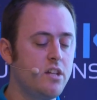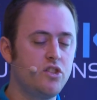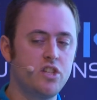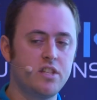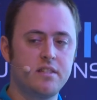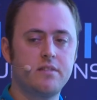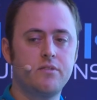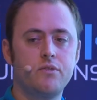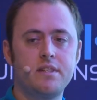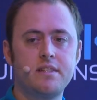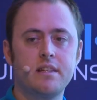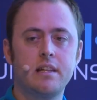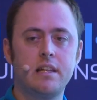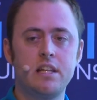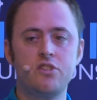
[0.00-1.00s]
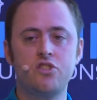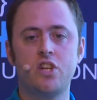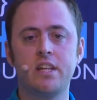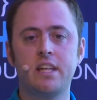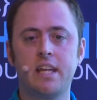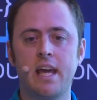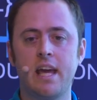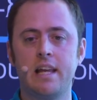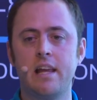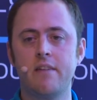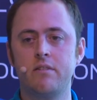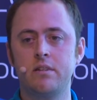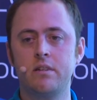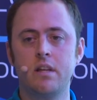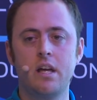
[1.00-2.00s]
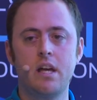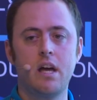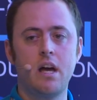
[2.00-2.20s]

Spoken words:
Just recently in JDK 11,